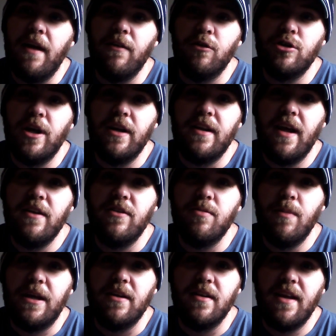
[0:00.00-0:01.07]
and they're trying
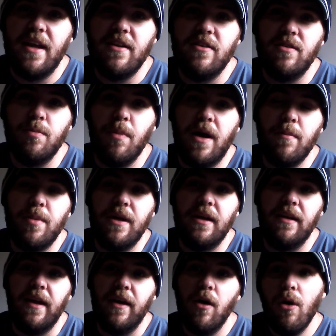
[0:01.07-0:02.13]
to make it tense by
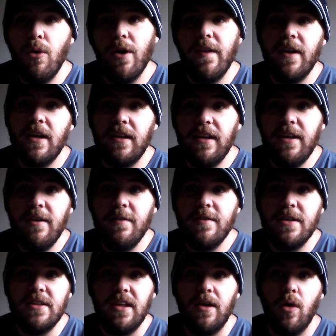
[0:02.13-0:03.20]
being like, oh, are they gonna
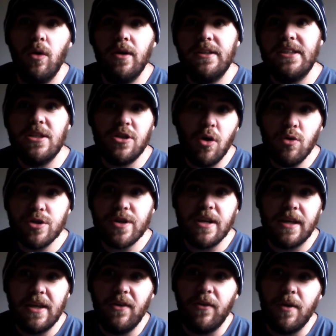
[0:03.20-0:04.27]
live? Is this ghost
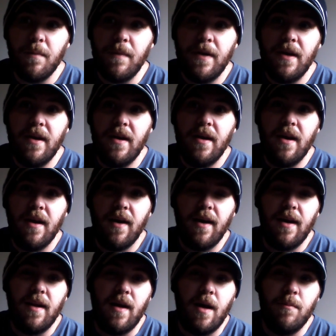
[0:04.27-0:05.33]
gonna kill them?
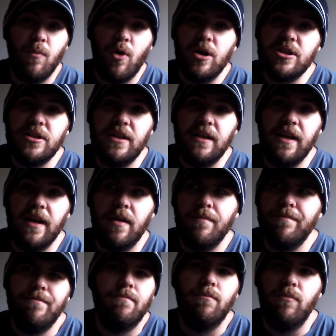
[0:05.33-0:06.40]
And I'm watching it
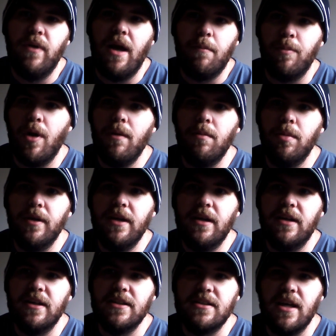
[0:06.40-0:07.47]
like, yeah,
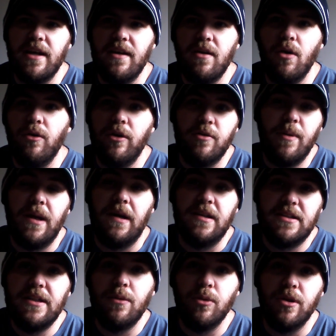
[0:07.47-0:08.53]
probably because I know they're
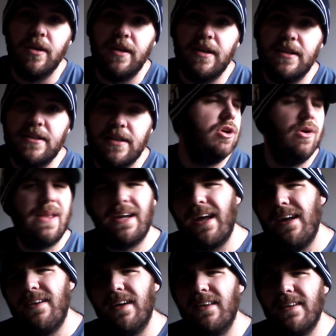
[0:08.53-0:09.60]
making a sequel to this. So
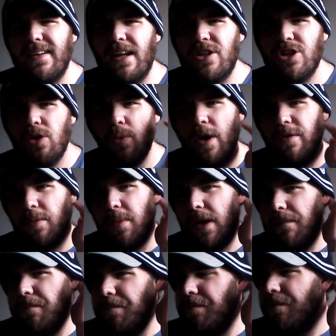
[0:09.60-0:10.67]
that kind of takes the tension away
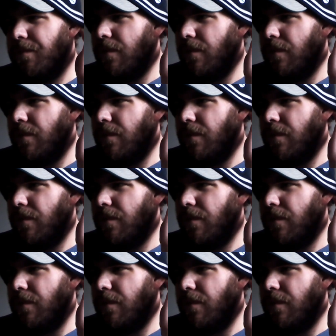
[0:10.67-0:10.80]
from it.